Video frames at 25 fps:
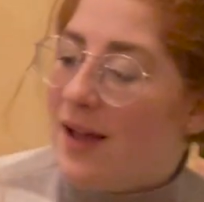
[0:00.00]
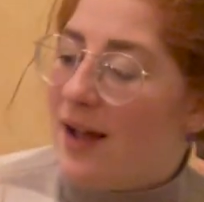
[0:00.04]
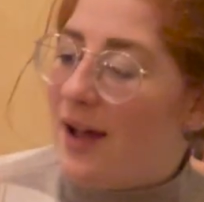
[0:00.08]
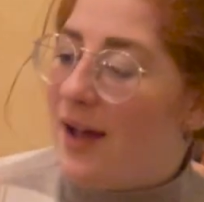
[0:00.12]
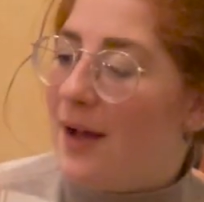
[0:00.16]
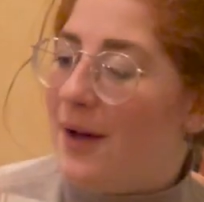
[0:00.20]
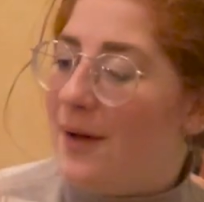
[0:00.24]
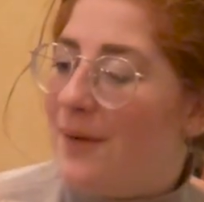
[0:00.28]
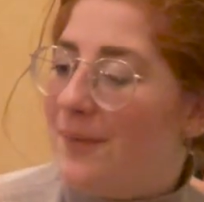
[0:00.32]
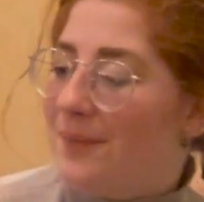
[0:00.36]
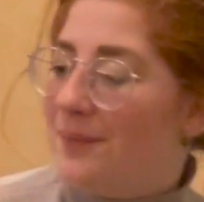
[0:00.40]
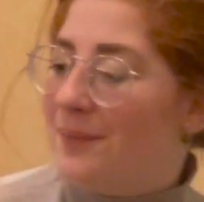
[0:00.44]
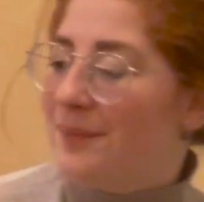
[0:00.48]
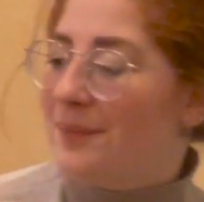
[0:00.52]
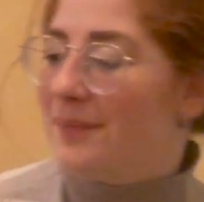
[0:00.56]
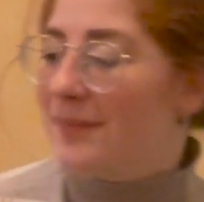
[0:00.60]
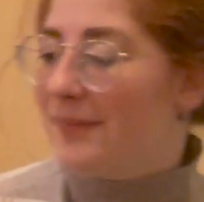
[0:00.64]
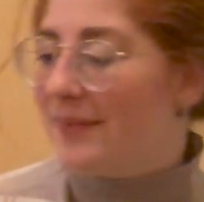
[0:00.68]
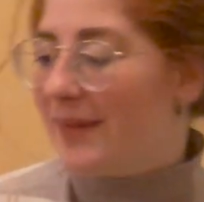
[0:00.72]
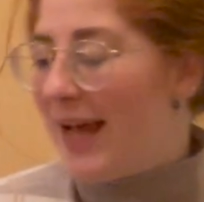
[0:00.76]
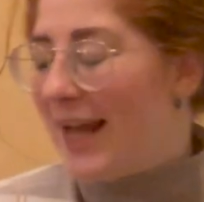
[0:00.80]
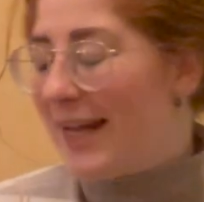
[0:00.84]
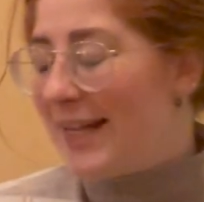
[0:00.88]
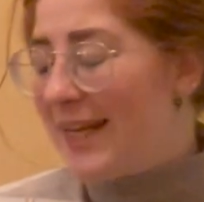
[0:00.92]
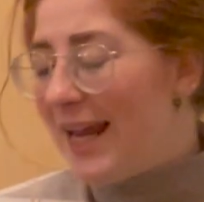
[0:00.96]
And
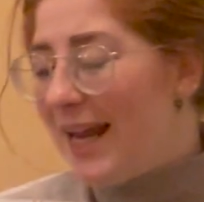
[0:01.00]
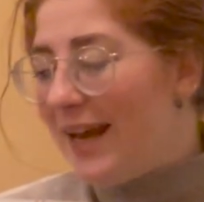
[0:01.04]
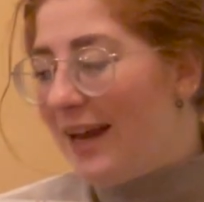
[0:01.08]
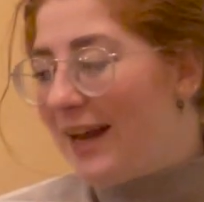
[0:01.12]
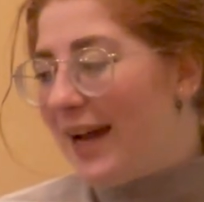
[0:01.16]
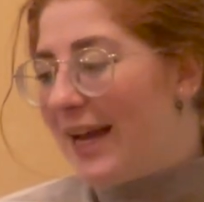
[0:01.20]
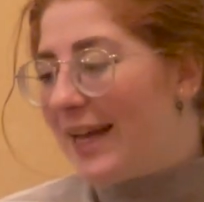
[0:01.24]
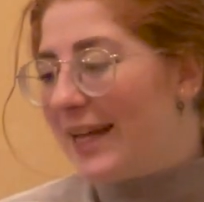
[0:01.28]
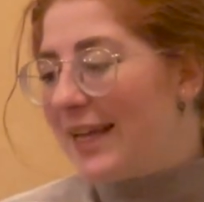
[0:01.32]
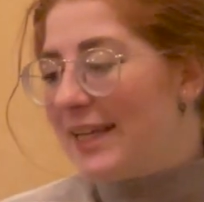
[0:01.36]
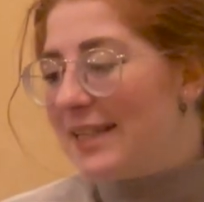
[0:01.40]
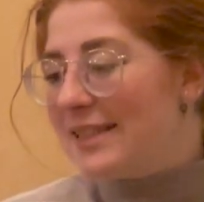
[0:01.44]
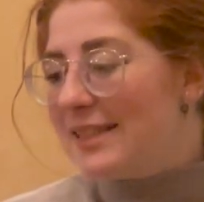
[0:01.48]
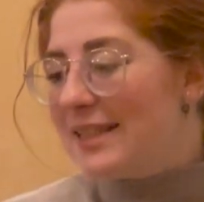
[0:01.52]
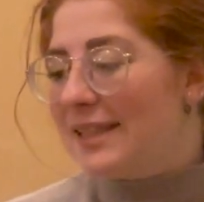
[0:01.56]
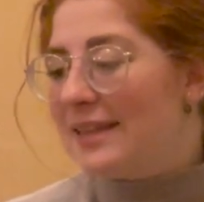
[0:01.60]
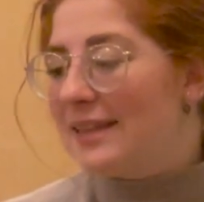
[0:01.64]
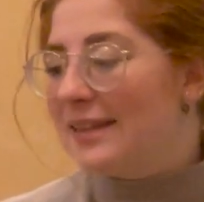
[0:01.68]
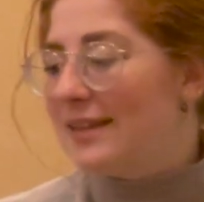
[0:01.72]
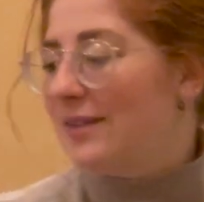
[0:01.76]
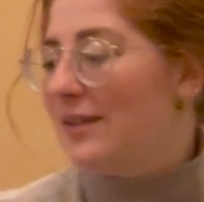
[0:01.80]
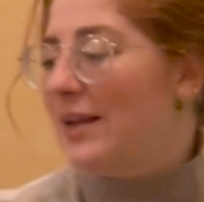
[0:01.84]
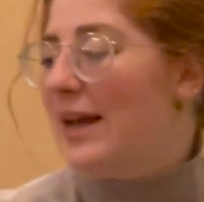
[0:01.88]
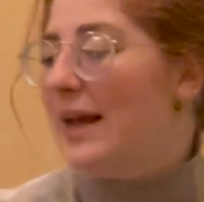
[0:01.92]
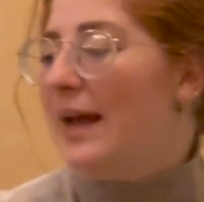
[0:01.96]
yeah, I guess that
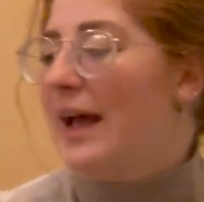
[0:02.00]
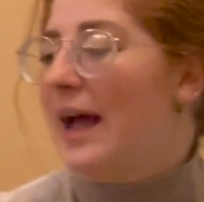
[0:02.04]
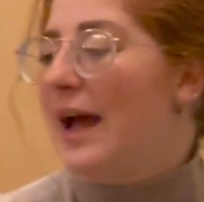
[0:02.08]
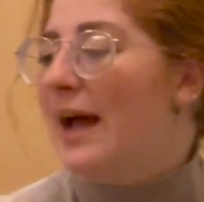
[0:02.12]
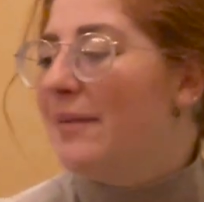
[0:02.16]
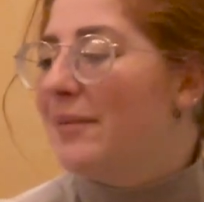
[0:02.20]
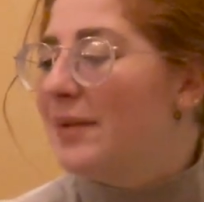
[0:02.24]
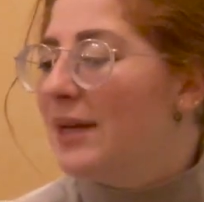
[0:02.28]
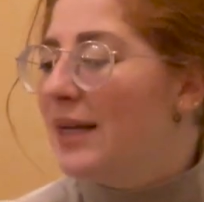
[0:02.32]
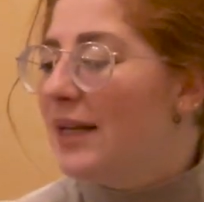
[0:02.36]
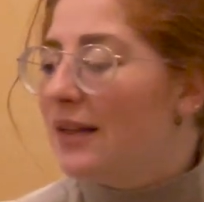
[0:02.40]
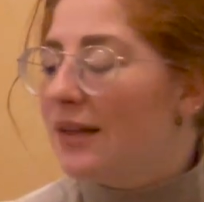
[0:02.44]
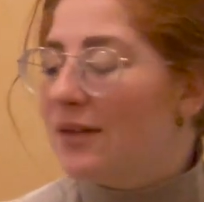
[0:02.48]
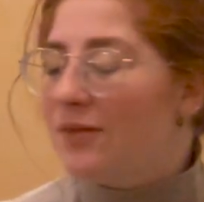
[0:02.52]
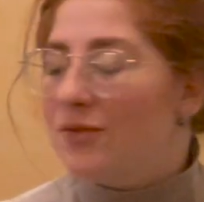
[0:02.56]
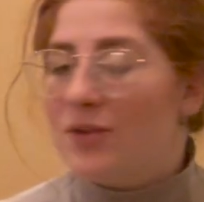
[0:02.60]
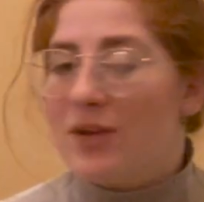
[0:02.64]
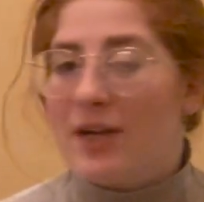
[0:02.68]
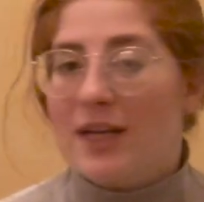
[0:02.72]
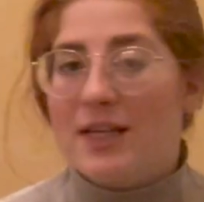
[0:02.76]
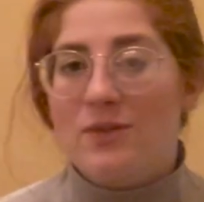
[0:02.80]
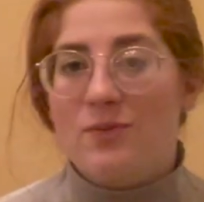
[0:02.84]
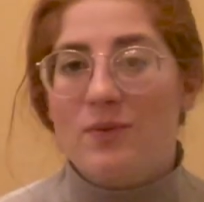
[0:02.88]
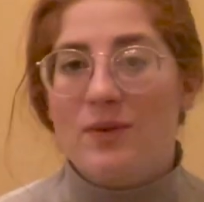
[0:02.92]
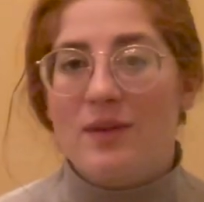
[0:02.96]
I'm gonna leave you
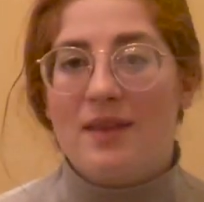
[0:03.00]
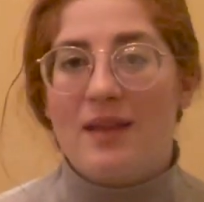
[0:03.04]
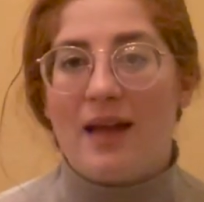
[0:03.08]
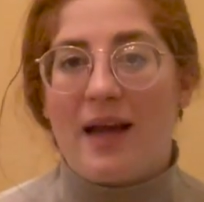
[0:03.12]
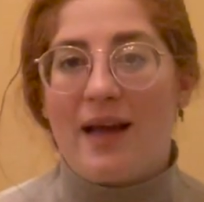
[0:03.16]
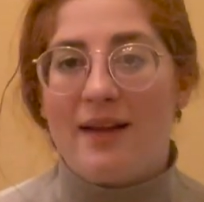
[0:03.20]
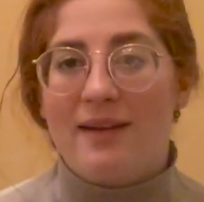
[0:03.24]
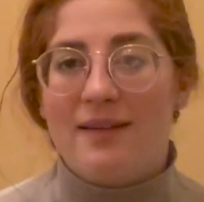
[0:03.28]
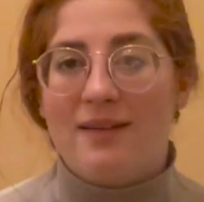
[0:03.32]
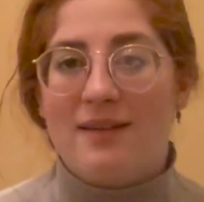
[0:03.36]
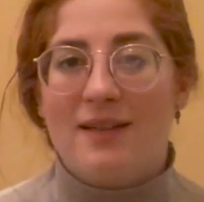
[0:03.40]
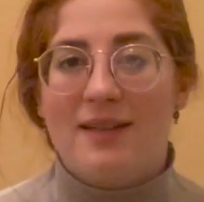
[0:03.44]
guys with that